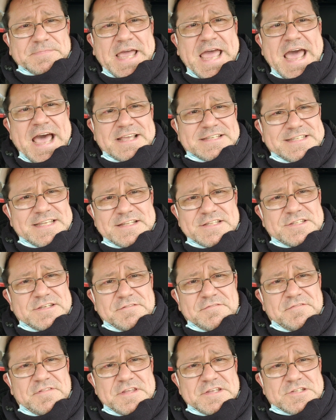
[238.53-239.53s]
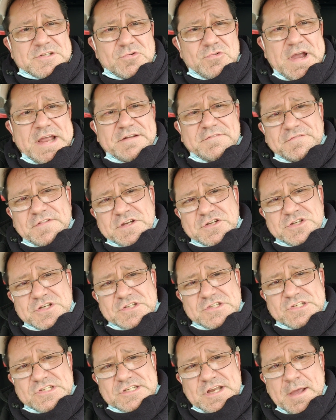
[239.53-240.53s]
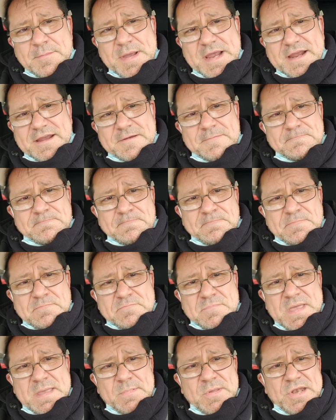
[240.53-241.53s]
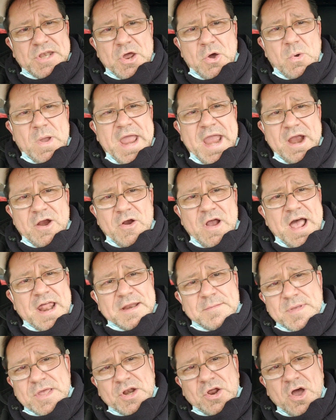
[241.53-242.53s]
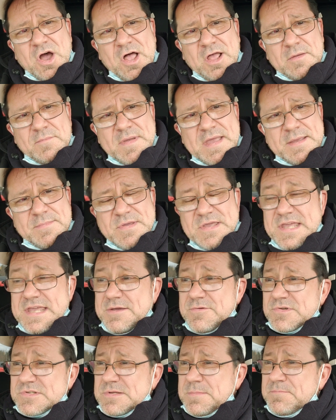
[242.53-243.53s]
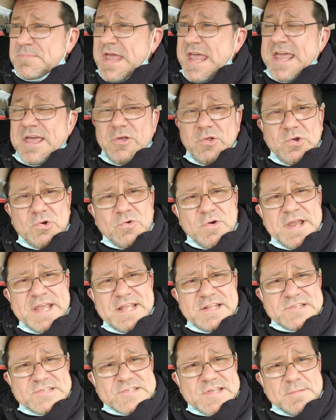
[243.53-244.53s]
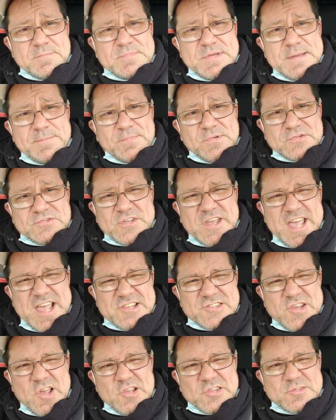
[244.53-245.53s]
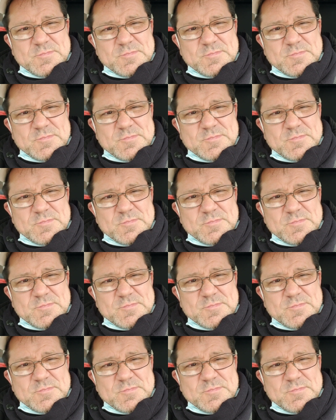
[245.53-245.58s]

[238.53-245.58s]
acids of this great fish's stomach. Maybe no hair on him at all. Maybe he was a pale green. Some people say it's all